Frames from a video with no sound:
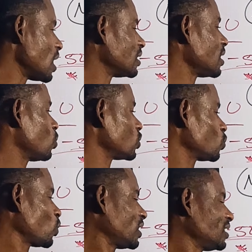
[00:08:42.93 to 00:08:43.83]
And that was
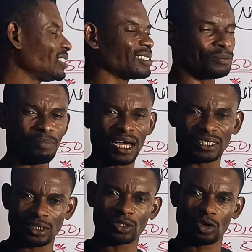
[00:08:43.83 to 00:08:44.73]
when this
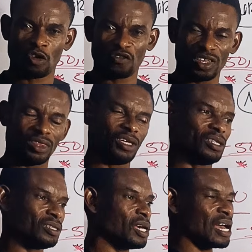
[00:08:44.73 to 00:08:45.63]
match of a
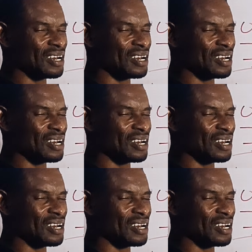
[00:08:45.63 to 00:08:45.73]
thing